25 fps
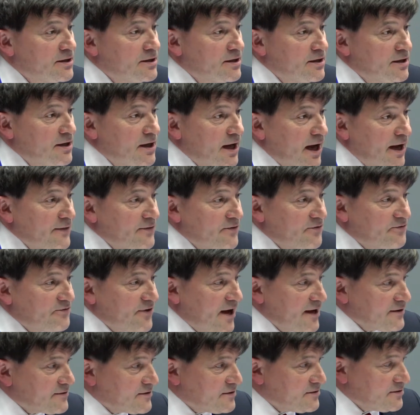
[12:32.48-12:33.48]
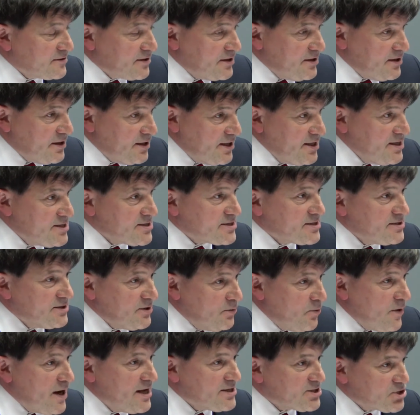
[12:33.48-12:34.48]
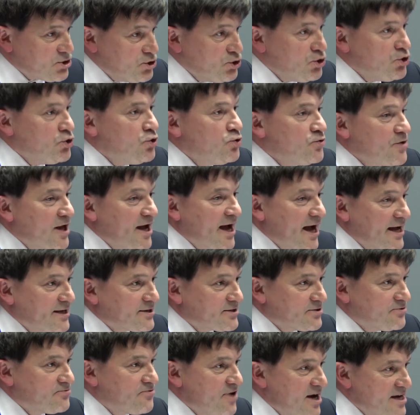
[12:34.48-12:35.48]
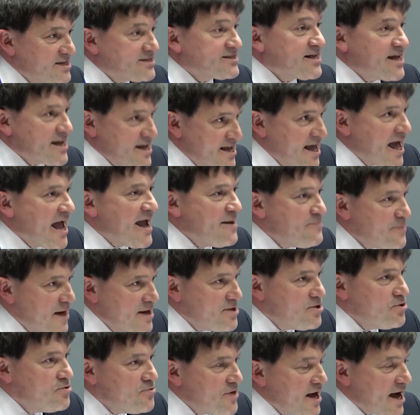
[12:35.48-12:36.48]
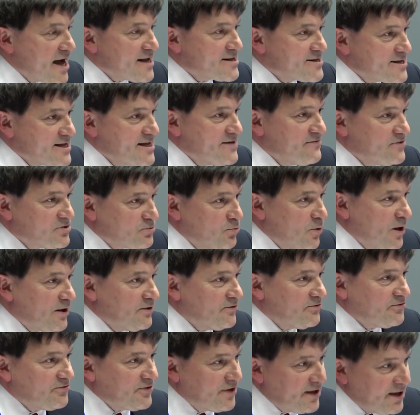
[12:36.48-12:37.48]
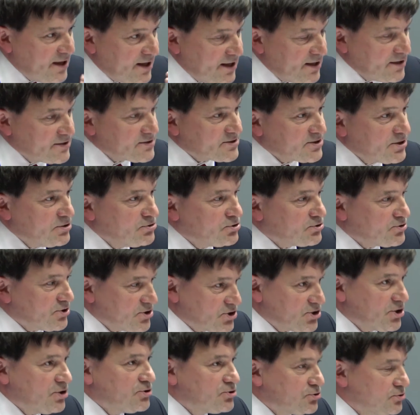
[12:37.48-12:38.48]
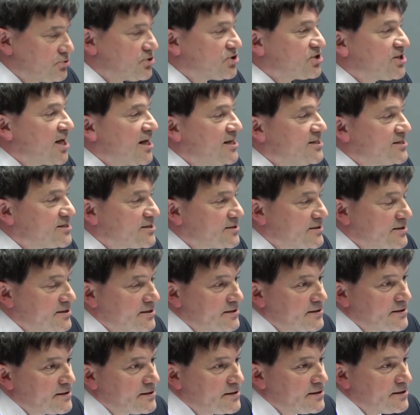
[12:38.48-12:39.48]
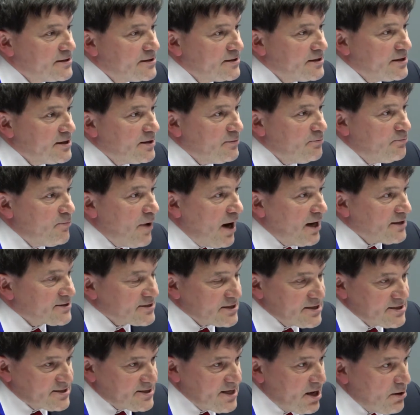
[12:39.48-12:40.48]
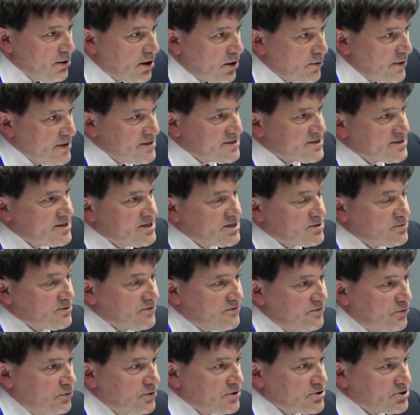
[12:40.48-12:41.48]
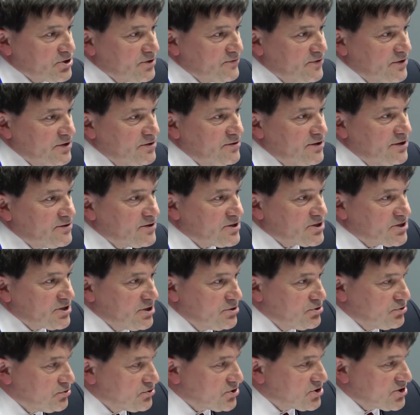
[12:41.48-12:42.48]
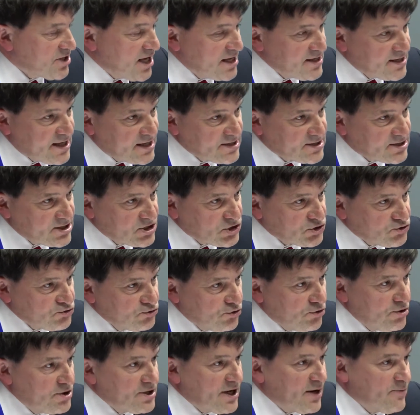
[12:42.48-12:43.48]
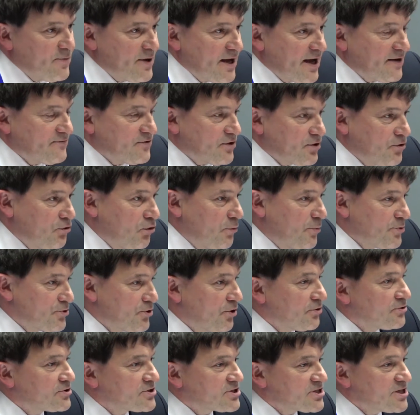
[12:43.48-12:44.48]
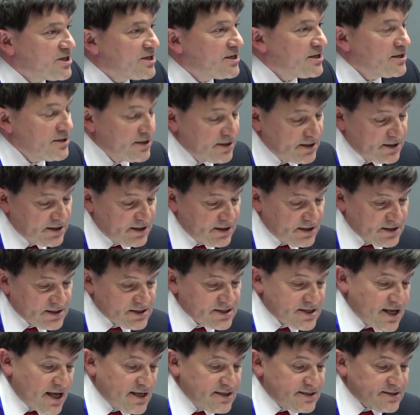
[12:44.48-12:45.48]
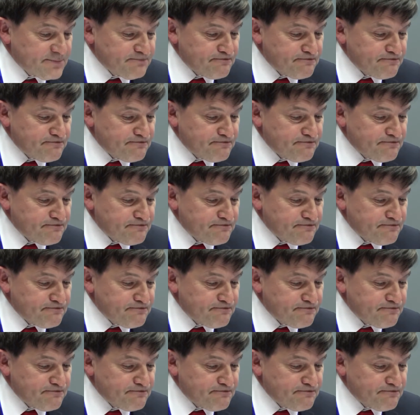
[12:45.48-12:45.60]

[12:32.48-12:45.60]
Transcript: and the fact that the elites in the West knew they had to raise their game. They knew they had to give us welfare, the social state. But it's no coincidence with the fall of the Soviet Union, the social state gets destroyed and we have the corporatocracy state.